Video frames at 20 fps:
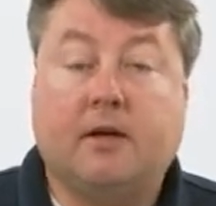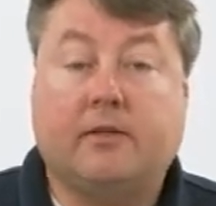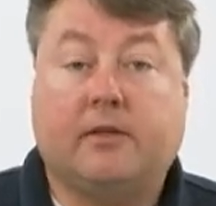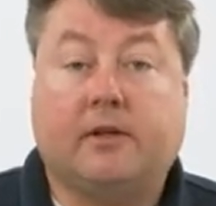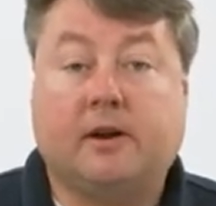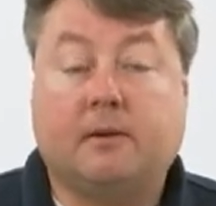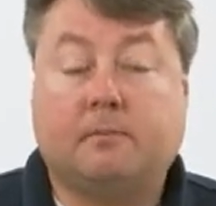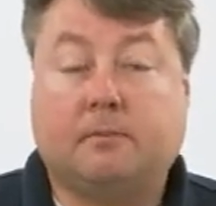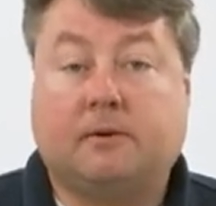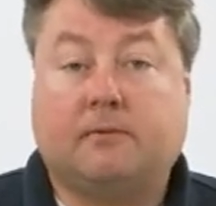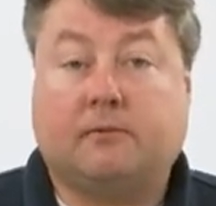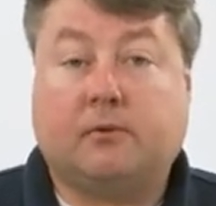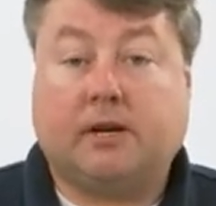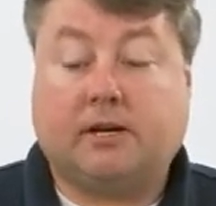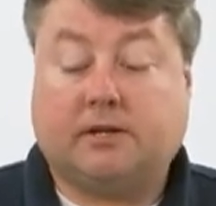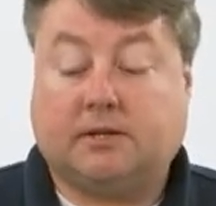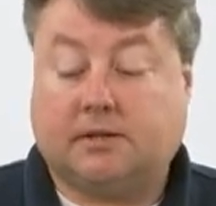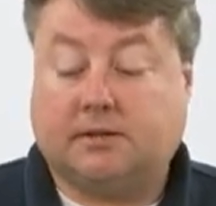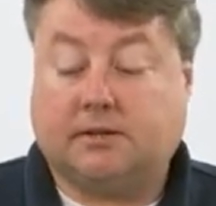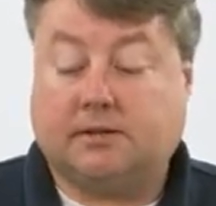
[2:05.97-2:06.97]
The number of
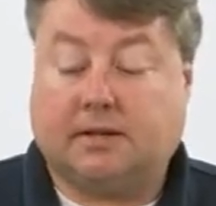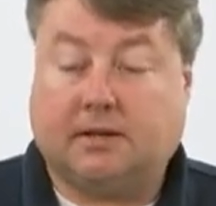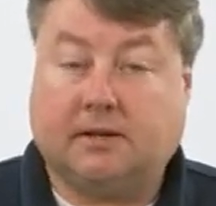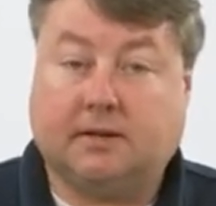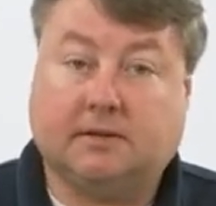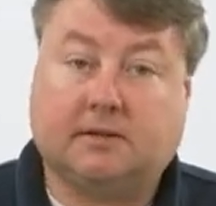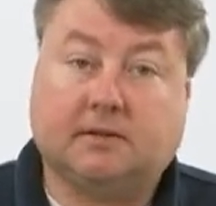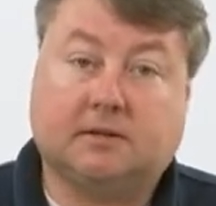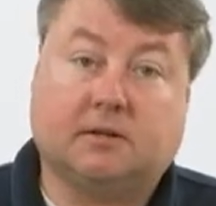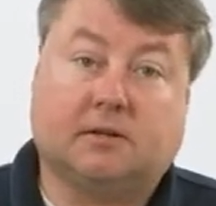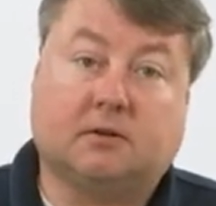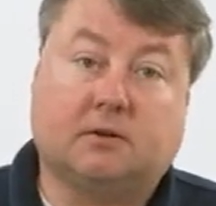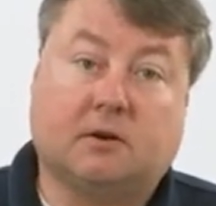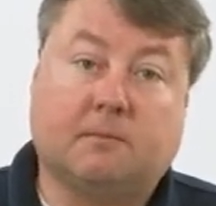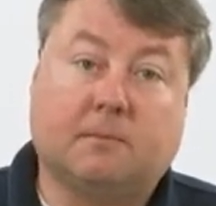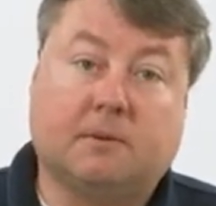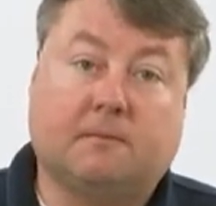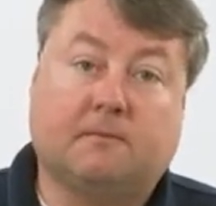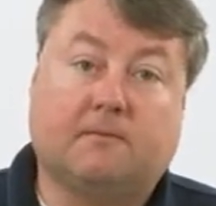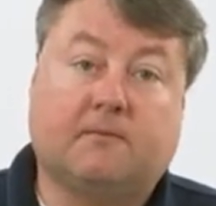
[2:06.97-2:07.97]
reaches is
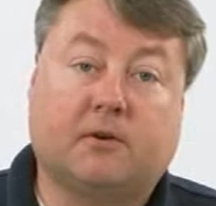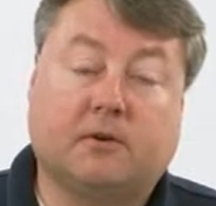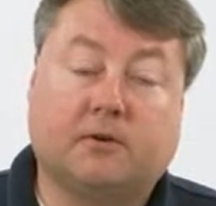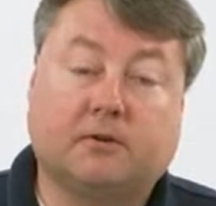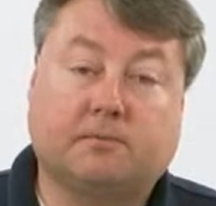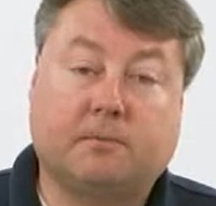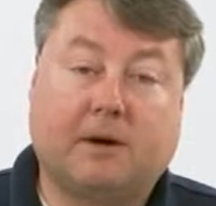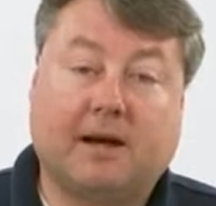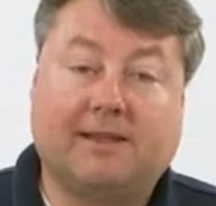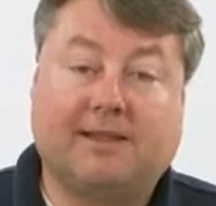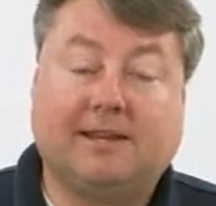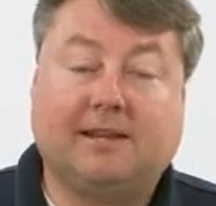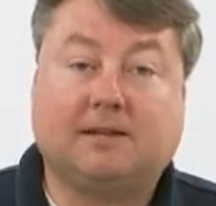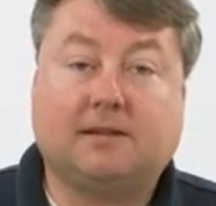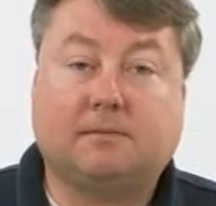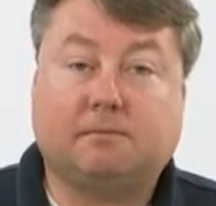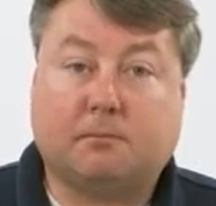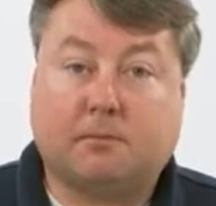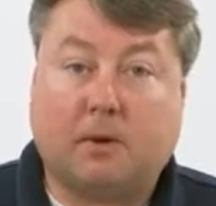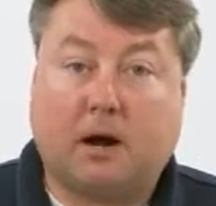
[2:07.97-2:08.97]
determined first by the
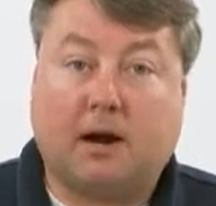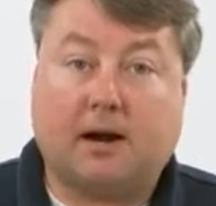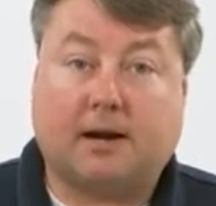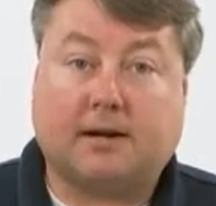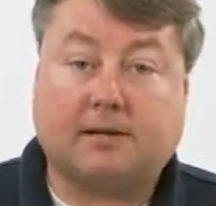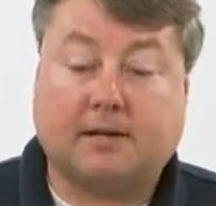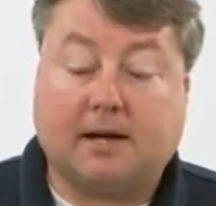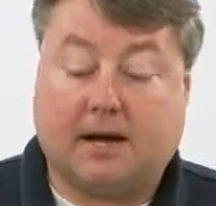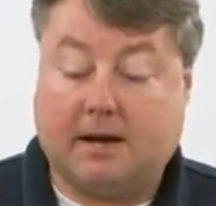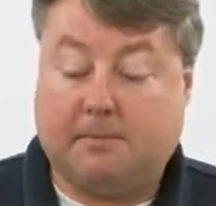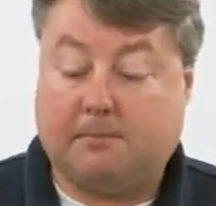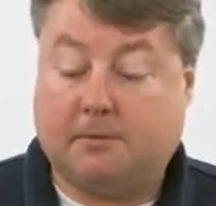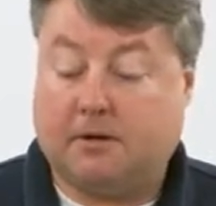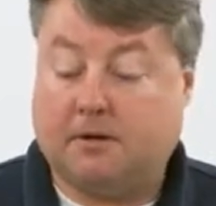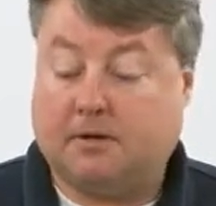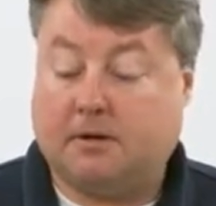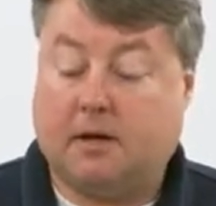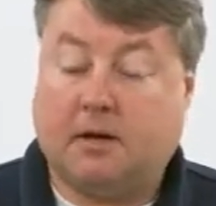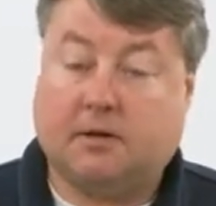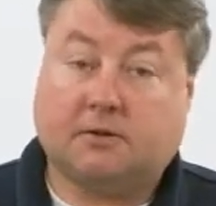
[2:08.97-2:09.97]
product type.
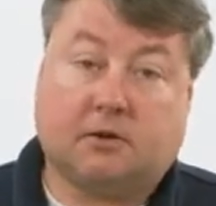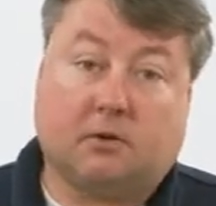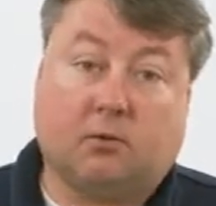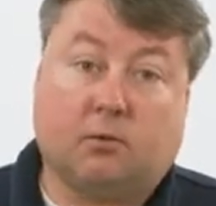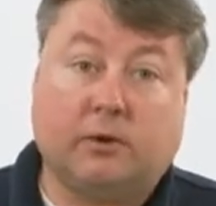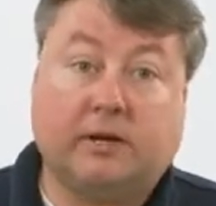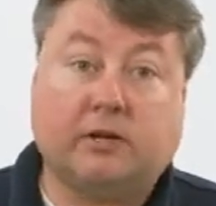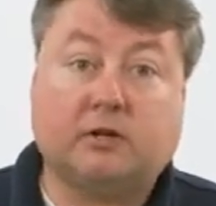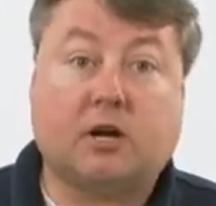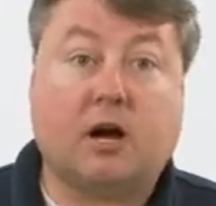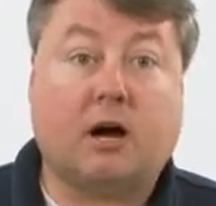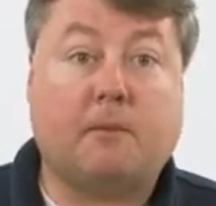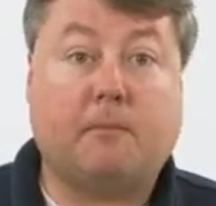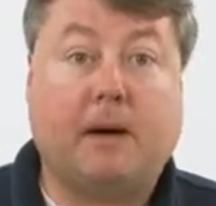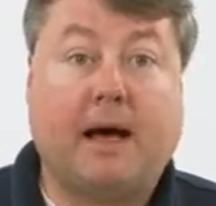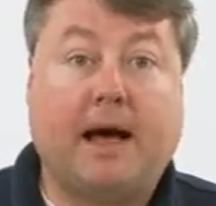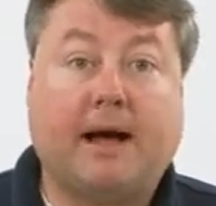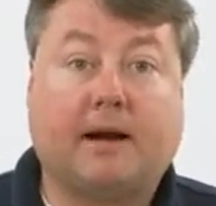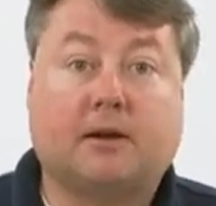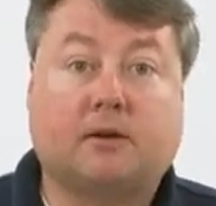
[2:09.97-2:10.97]
So Reach
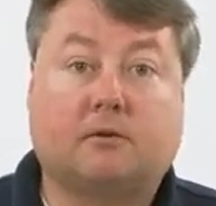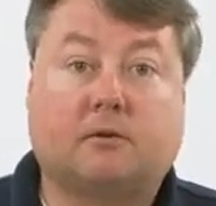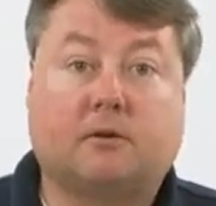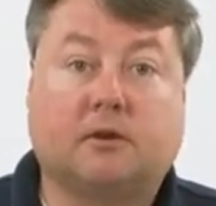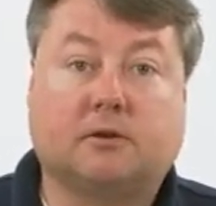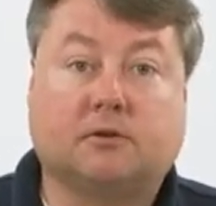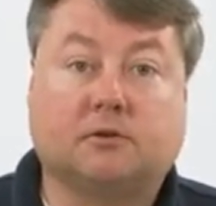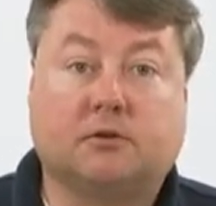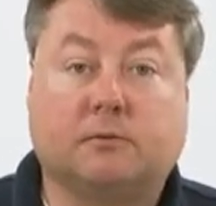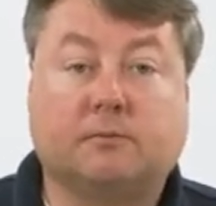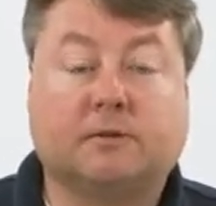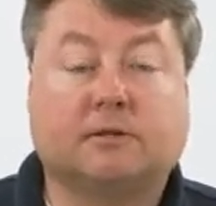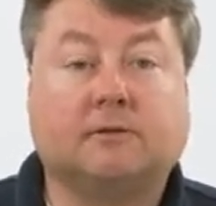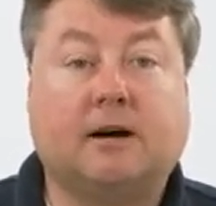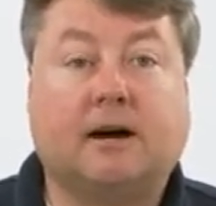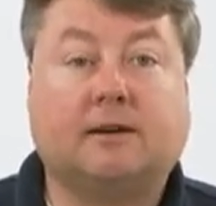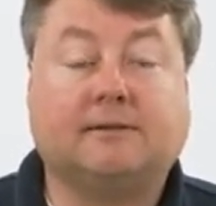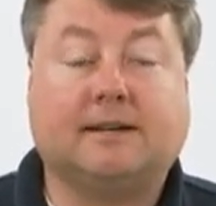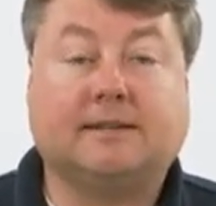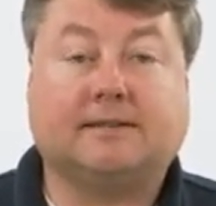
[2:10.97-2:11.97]
Compact consumes a
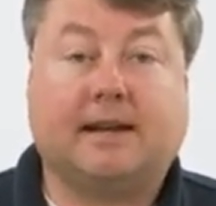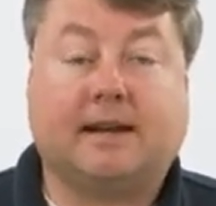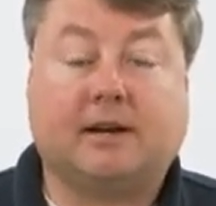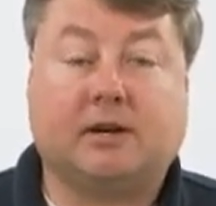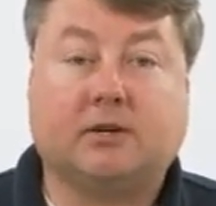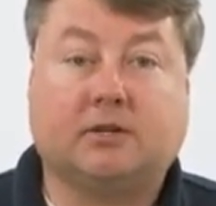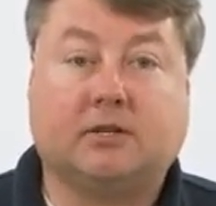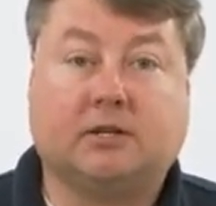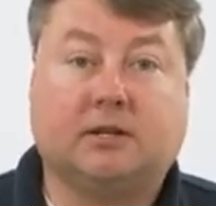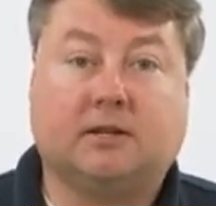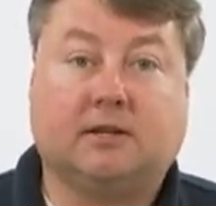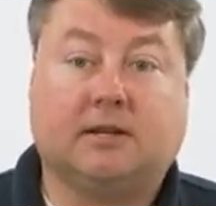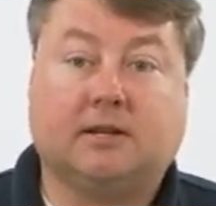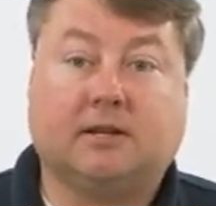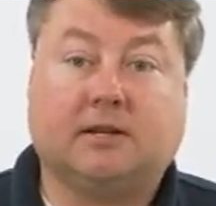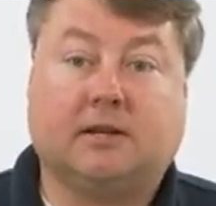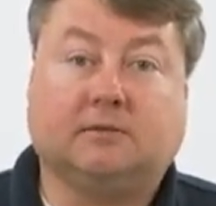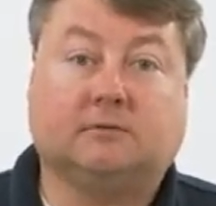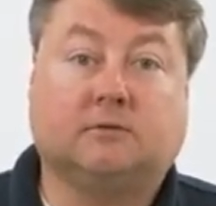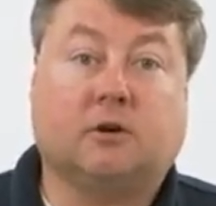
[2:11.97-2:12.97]
lot less energy
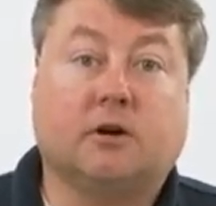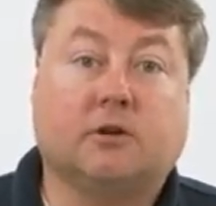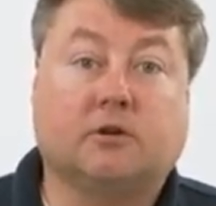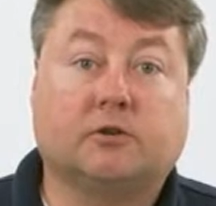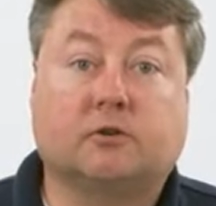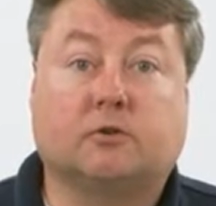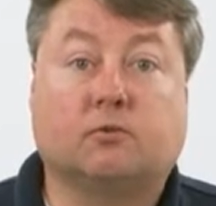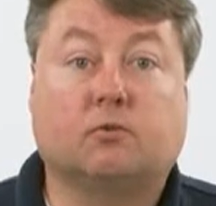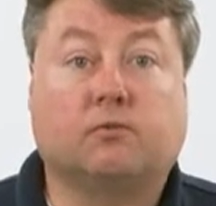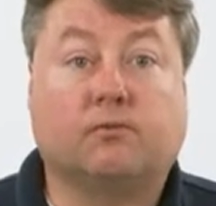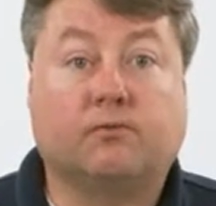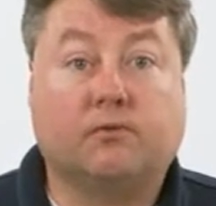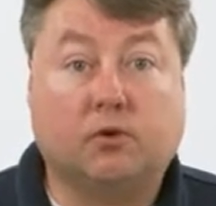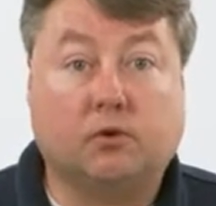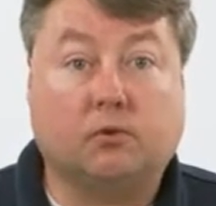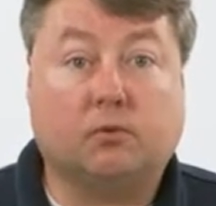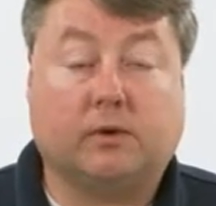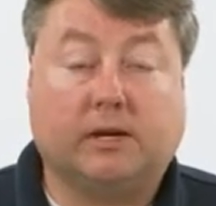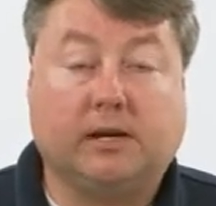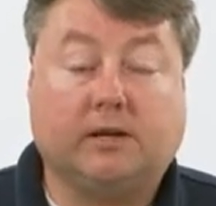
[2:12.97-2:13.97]
than the larger
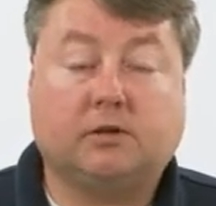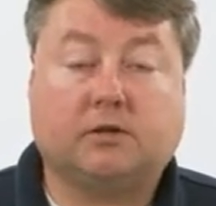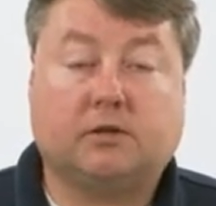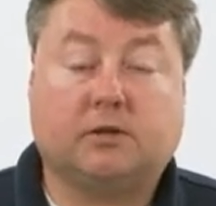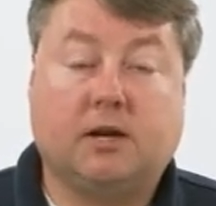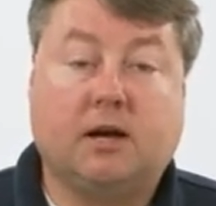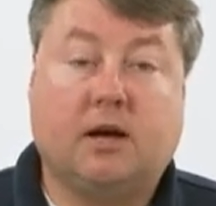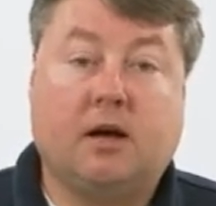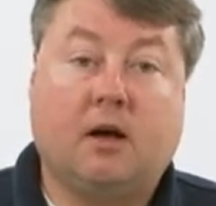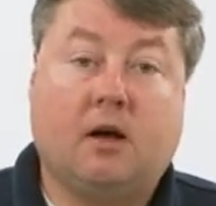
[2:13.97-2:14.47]
full reach.